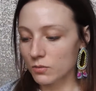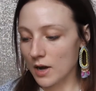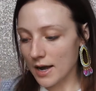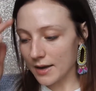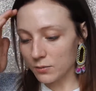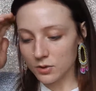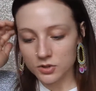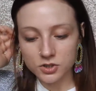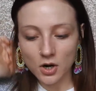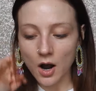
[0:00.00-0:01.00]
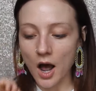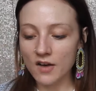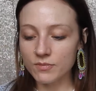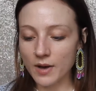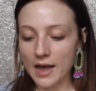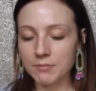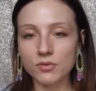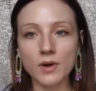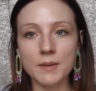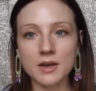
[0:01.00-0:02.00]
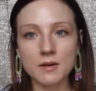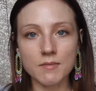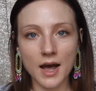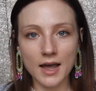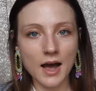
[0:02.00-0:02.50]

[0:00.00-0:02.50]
I will start off by priming my